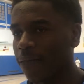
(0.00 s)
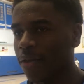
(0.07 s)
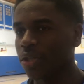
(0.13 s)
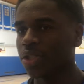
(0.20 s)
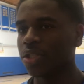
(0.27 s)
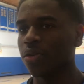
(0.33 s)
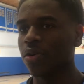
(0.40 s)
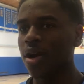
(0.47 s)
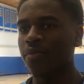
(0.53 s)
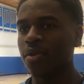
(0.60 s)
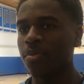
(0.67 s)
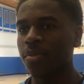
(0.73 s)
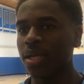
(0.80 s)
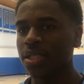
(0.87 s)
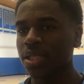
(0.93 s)
For sure. After
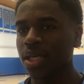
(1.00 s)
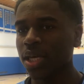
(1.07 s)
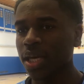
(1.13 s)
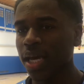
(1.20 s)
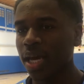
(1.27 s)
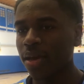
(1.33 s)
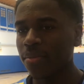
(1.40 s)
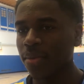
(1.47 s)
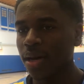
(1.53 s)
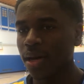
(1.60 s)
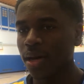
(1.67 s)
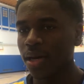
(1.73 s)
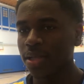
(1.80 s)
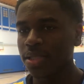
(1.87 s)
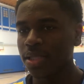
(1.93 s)
the Michigan
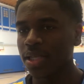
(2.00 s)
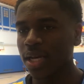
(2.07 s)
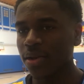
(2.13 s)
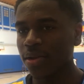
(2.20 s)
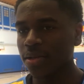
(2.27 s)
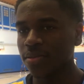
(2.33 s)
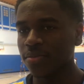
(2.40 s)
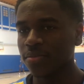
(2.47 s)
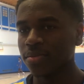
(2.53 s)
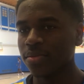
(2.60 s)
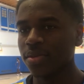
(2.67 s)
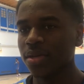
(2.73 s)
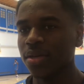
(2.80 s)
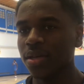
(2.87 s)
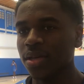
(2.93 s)
game,
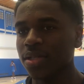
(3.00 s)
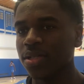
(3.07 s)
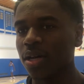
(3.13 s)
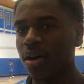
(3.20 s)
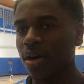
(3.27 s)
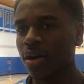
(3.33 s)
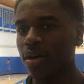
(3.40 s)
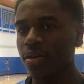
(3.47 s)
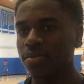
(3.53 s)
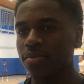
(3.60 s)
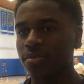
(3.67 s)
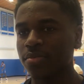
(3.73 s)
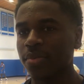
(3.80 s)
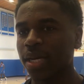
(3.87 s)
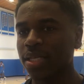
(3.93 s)
to heart,
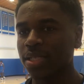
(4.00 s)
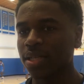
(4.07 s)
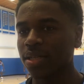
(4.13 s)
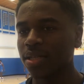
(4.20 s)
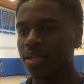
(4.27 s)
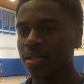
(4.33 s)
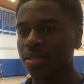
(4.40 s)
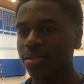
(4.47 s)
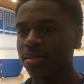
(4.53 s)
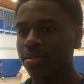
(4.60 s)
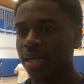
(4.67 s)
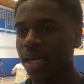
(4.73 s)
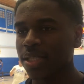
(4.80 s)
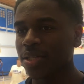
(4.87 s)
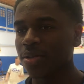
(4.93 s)
basically.
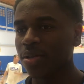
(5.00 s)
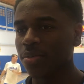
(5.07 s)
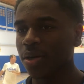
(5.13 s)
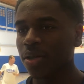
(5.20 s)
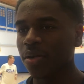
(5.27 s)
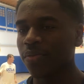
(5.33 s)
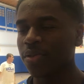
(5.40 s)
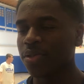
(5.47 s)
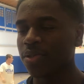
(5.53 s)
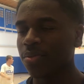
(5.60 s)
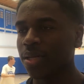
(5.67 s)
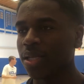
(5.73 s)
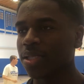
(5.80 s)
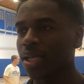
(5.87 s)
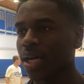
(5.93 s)
I turned the ball over too
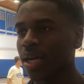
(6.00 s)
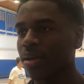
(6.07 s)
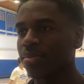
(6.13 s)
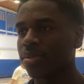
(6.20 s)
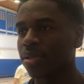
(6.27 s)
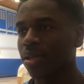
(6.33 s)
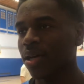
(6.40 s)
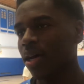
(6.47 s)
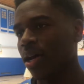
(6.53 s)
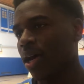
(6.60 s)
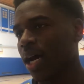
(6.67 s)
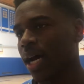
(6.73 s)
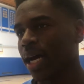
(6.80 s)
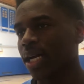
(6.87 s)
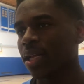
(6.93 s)
many times.
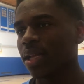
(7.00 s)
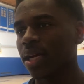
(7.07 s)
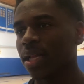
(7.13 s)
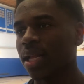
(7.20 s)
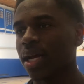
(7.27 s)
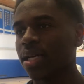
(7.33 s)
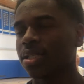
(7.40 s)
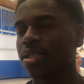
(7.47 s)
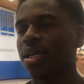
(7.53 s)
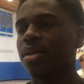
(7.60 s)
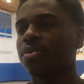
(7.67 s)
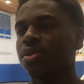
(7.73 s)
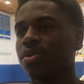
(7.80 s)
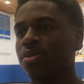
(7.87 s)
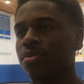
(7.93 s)
I had it a lot last game,
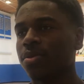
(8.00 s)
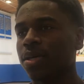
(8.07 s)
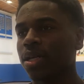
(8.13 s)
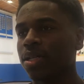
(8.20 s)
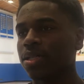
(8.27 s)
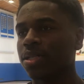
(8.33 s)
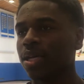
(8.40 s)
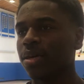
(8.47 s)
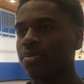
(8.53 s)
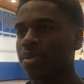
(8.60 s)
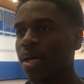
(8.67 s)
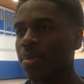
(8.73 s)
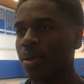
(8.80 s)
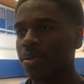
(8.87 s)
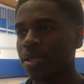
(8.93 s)
too, but at the same
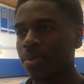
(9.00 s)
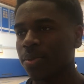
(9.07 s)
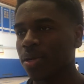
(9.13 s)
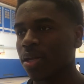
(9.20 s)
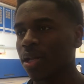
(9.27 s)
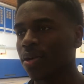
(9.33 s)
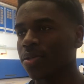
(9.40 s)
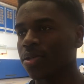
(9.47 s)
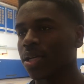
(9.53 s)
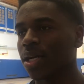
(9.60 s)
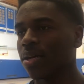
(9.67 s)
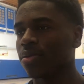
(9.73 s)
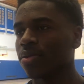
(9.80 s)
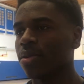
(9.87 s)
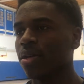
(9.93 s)
time, I was able to close it
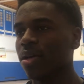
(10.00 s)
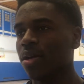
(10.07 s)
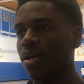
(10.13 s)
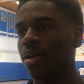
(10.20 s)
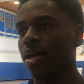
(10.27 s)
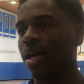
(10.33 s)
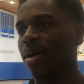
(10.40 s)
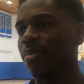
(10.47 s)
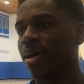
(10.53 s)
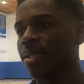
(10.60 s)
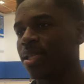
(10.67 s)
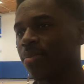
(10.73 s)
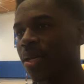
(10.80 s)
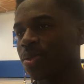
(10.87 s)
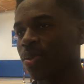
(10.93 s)
out, and my
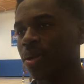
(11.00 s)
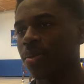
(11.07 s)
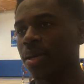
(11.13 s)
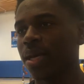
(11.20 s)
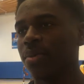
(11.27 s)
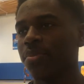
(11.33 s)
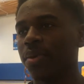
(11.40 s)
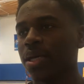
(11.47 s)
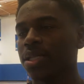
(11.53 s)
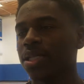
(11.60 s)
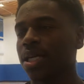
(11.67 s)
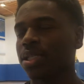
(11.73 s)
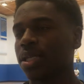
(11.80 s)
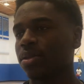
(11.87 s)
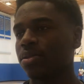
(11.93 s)
teammates were able to hit big
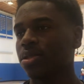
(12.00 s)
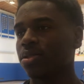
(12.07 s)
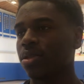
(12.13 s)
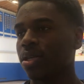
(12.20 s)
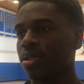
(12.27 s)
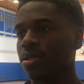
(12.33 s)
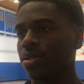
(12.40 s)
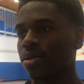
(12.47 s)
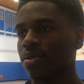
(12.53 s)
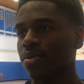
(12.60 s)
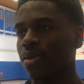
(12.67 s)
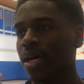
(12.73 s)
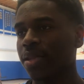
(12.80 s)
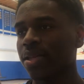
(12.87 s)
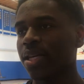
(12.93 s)
shots down the stretch. So
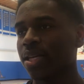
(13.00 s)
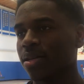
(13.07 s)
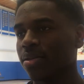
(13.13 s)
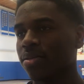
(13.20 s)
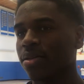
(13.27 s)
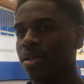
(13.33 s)
I think